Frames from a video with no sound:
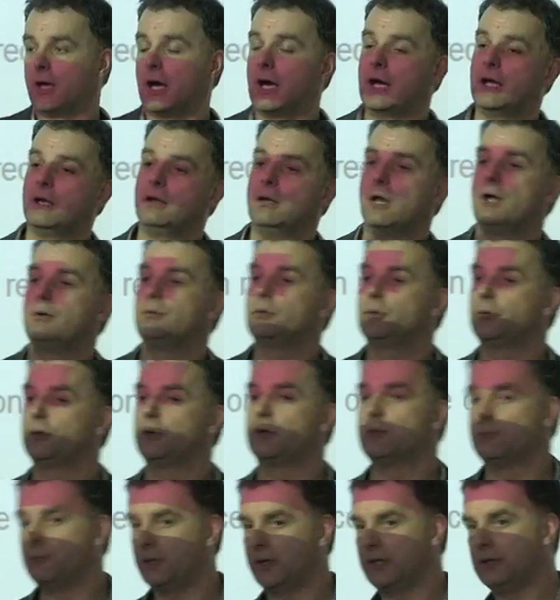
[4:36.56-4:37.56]
at our local
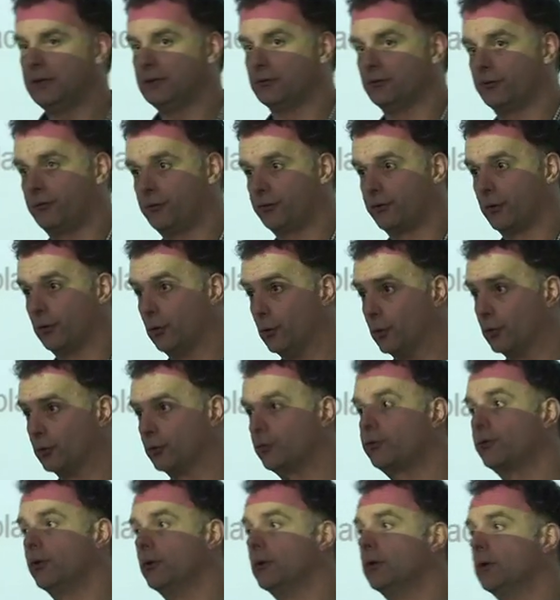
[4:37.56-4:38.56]
convenience
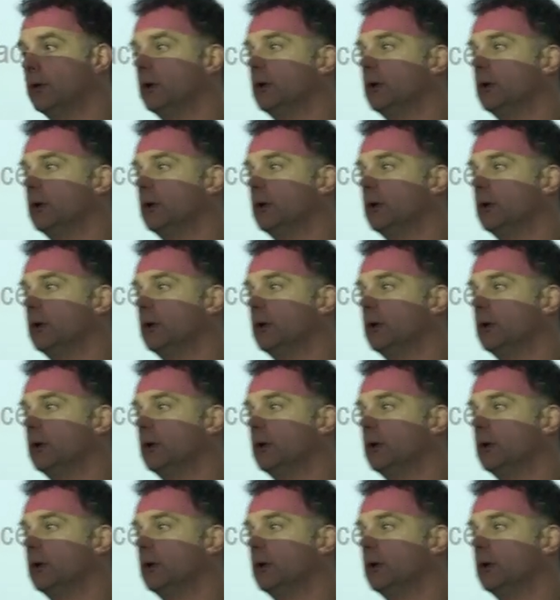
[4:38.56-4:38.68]
stores,